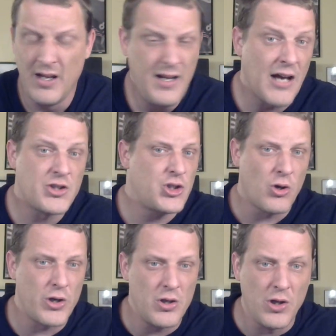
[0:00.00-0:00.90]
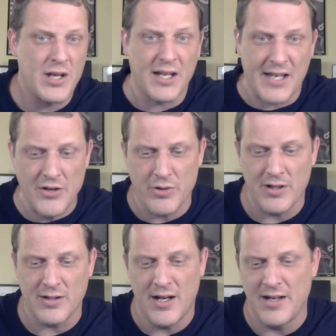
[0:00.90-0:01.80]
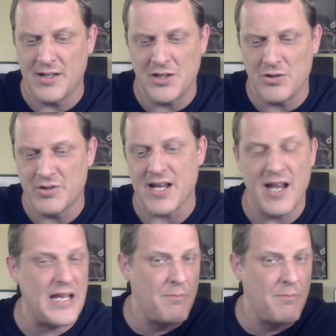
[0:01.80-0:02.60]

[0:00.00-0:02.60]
Now, sure, you look at Kendrick Nunn and you say